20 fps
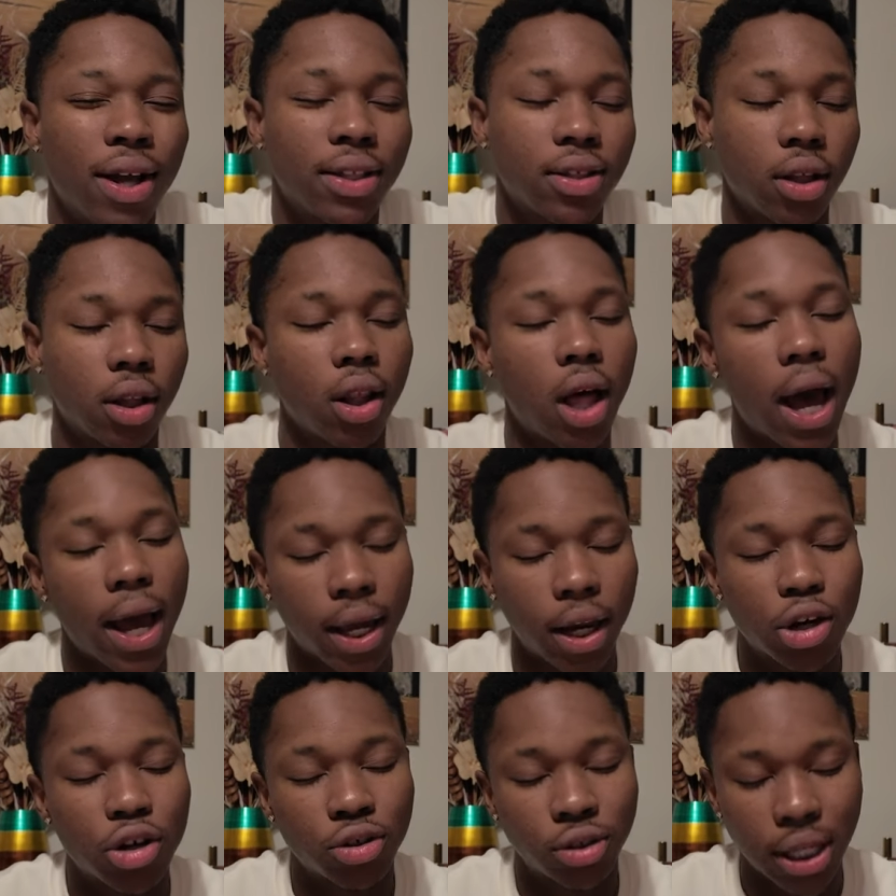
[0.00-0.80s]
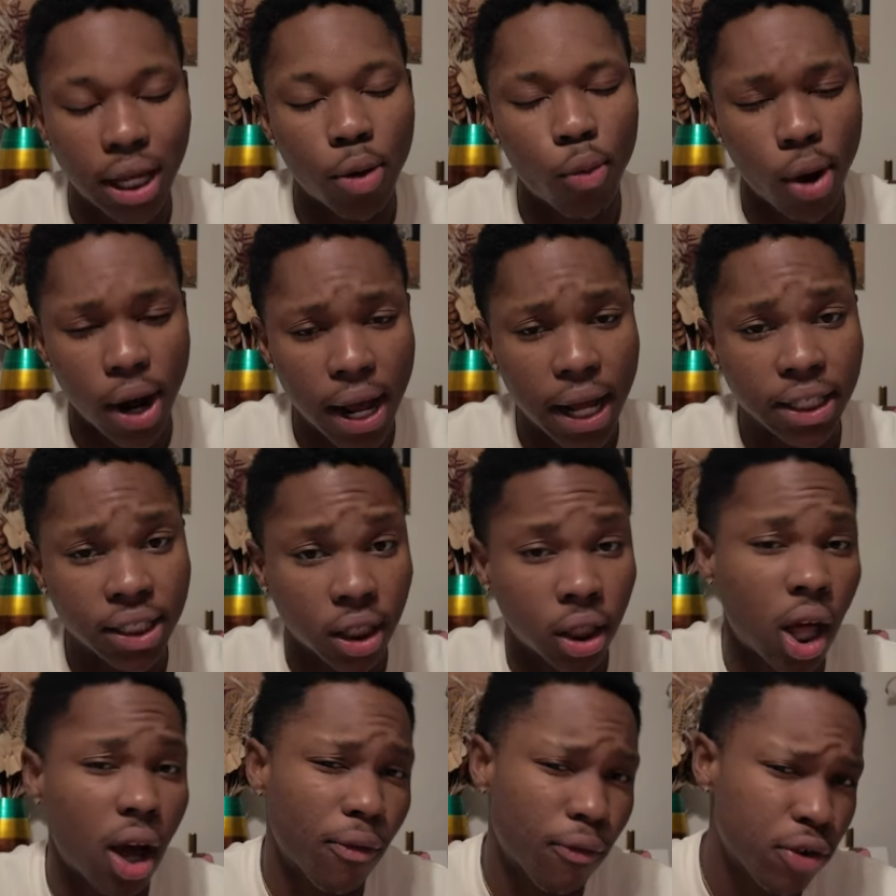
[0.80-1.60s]
It's a lot. I can understand why it's
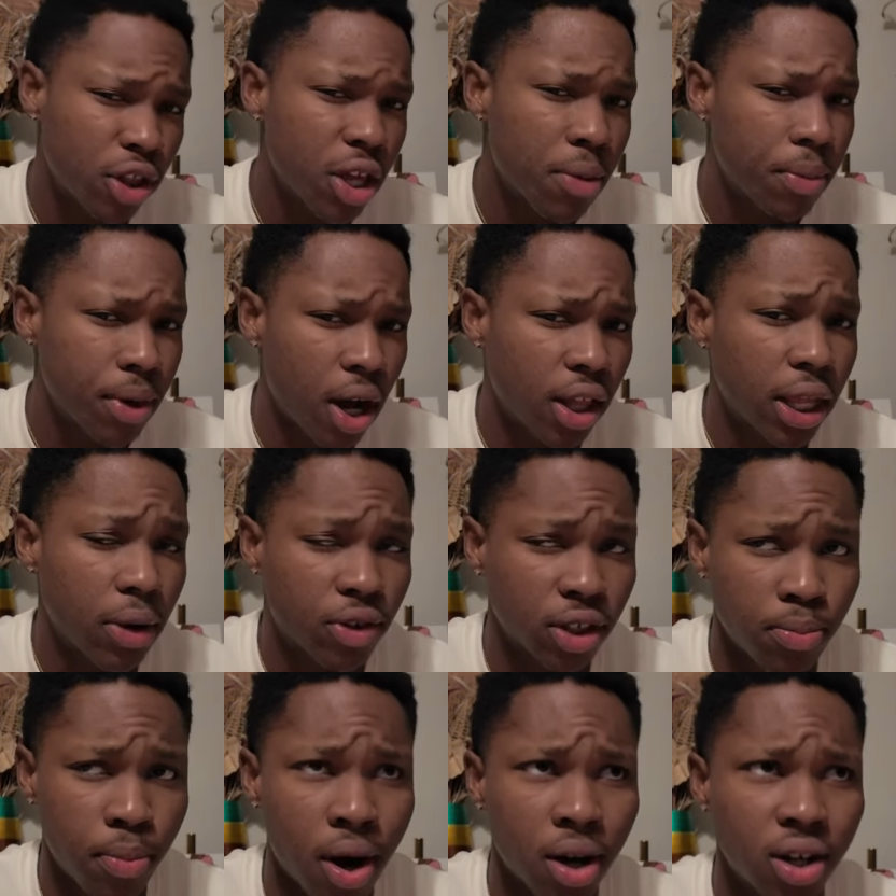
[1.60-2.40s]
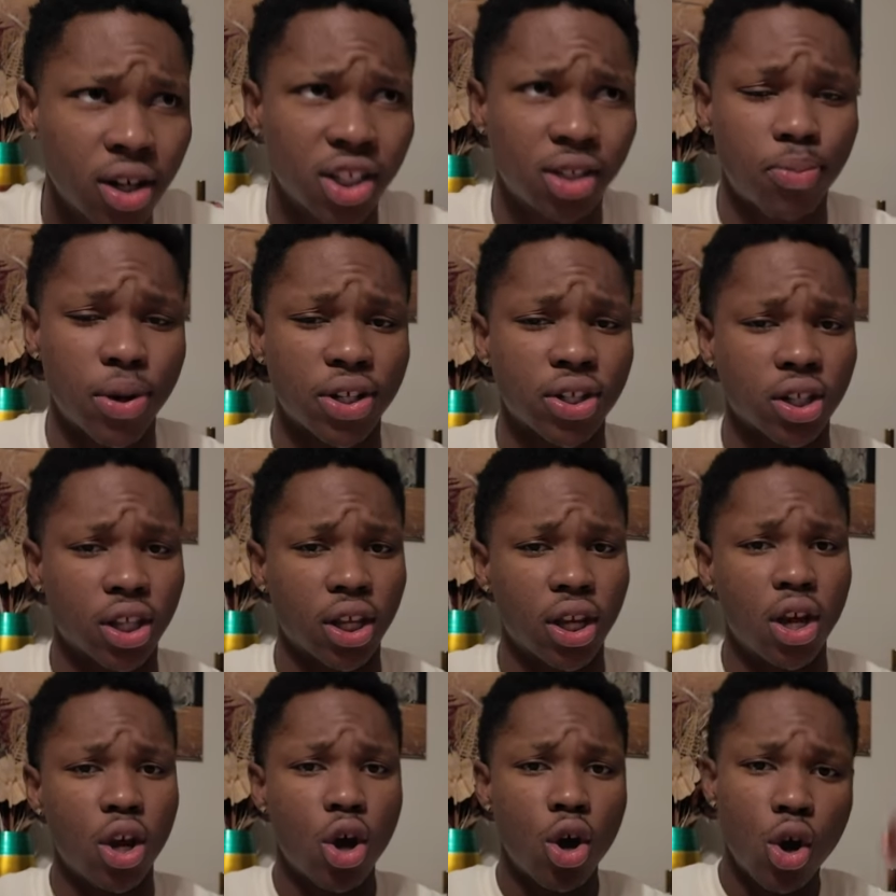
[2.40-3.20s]
a lot for them and how they responded,
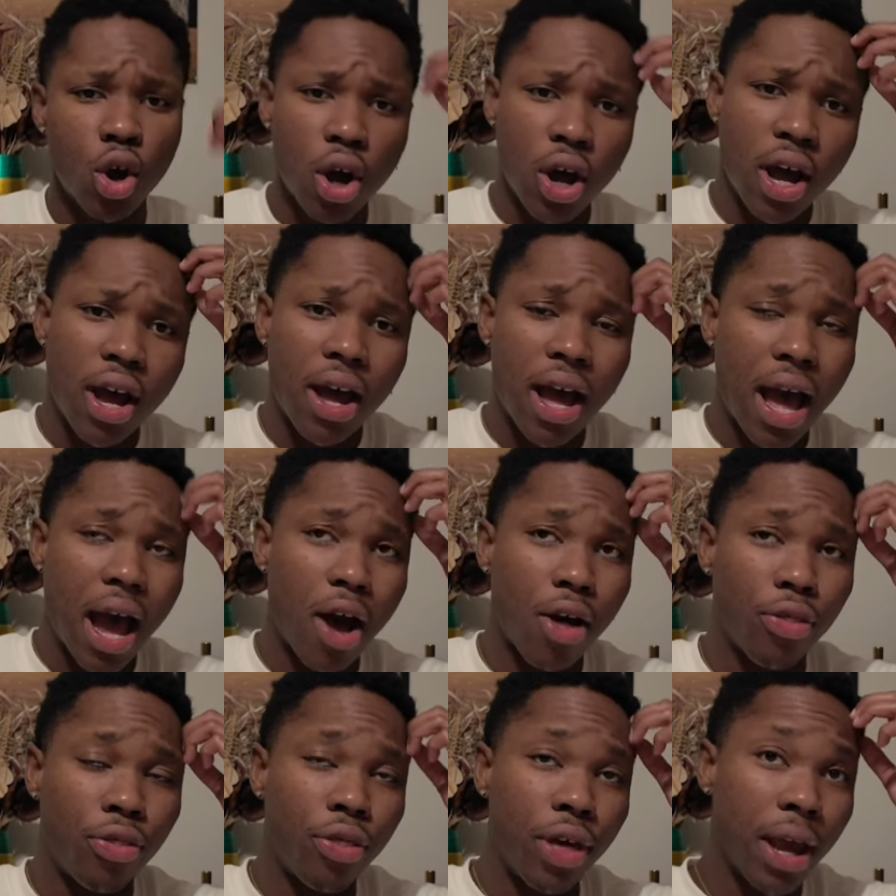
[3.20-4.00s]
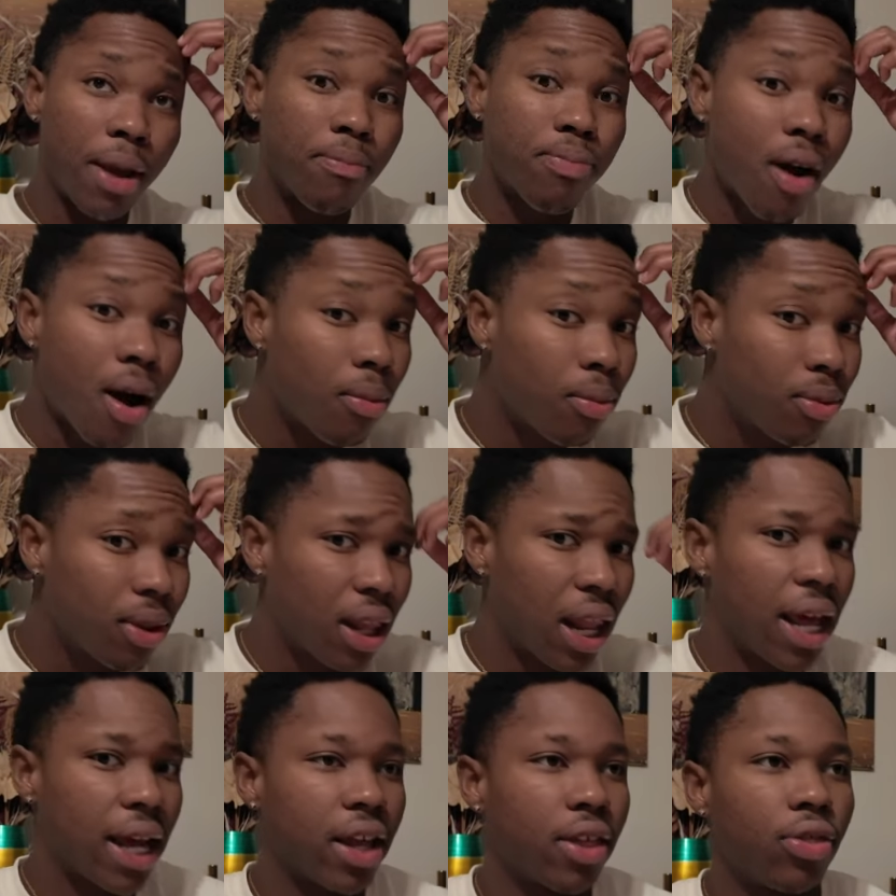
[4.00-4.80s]
especially how they
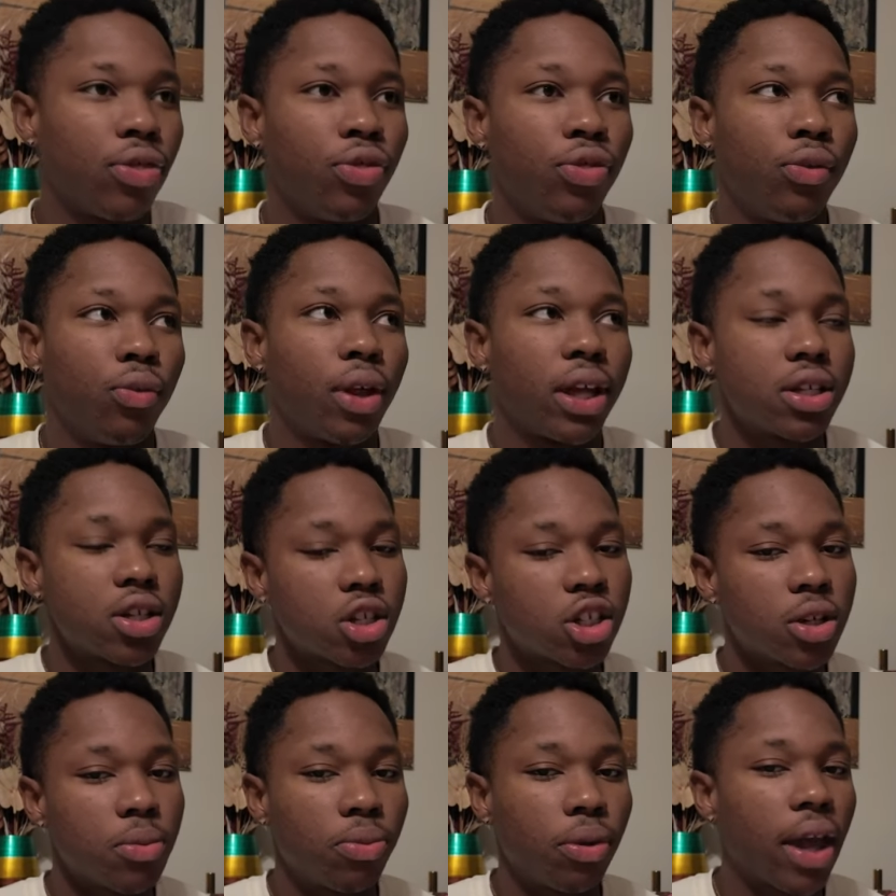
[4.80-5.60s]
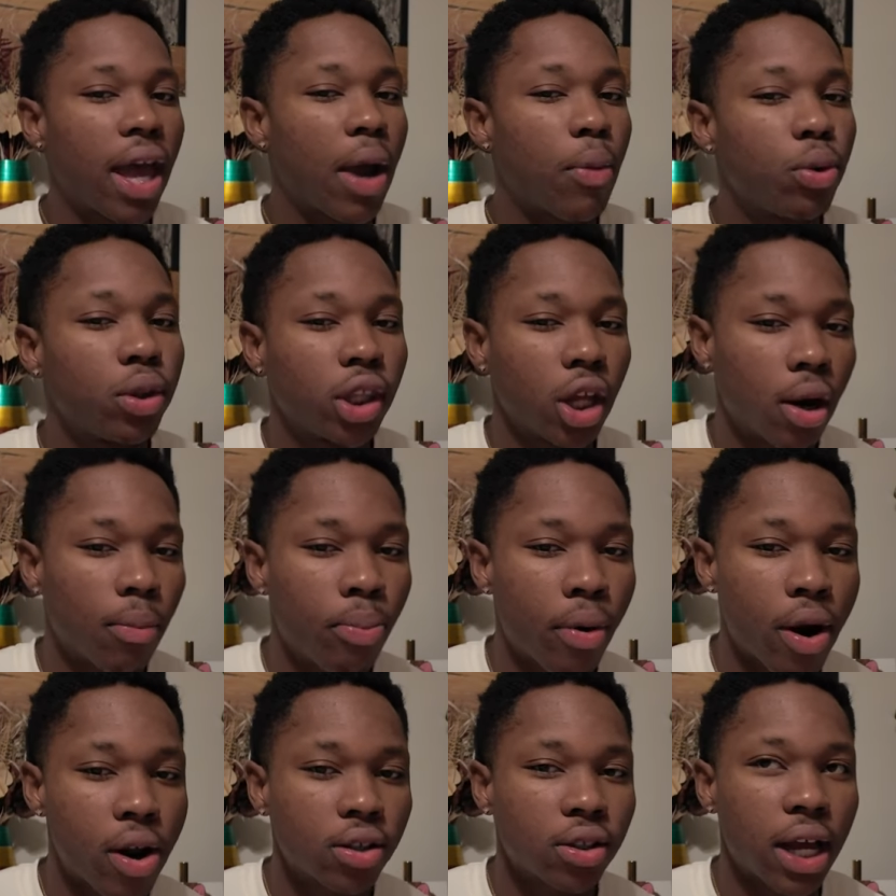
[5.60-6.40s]
probably, like, the relationship they have with their
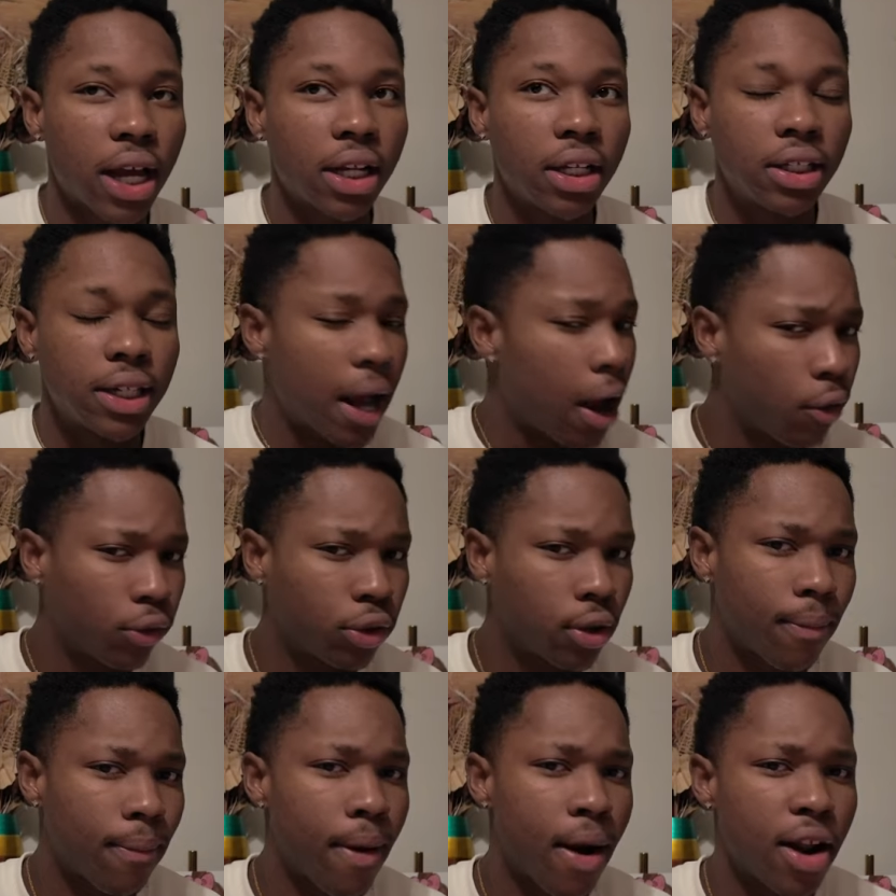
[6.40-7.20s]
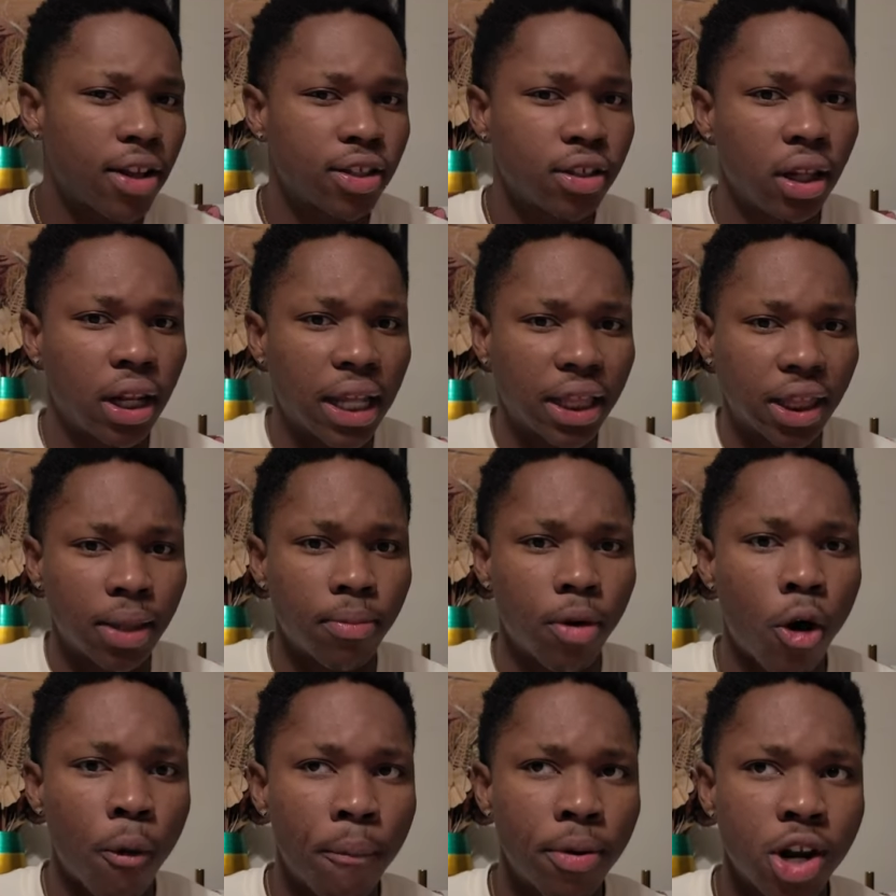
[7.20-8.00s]
parents. I doubt their parents let
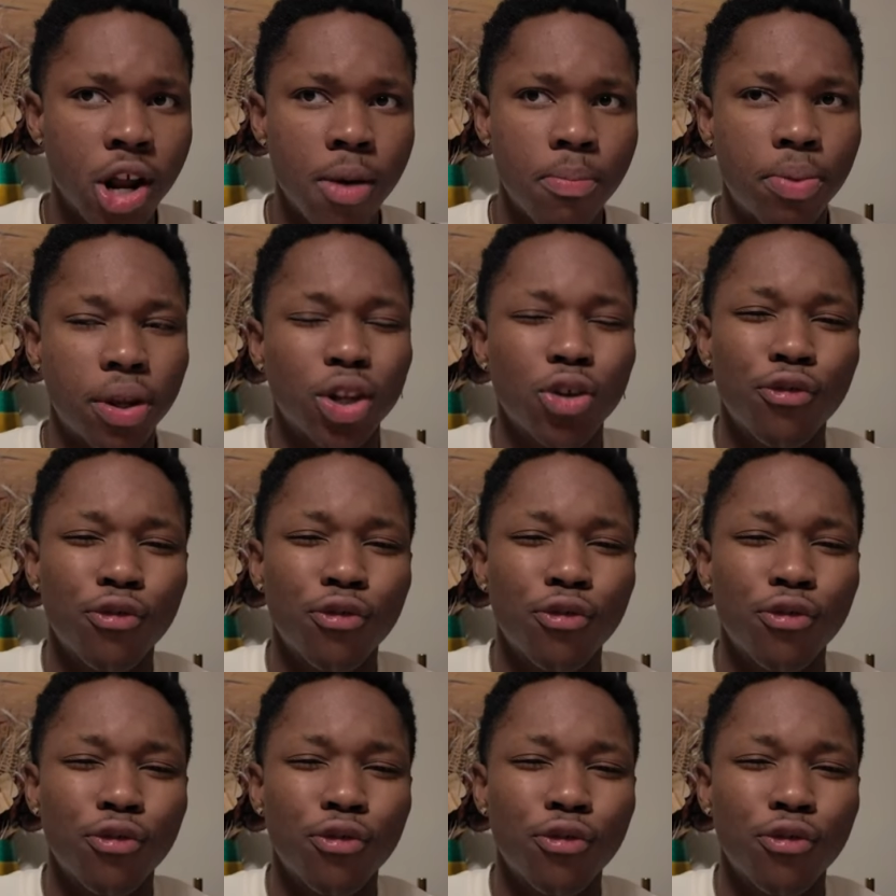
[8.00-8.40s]
them open up.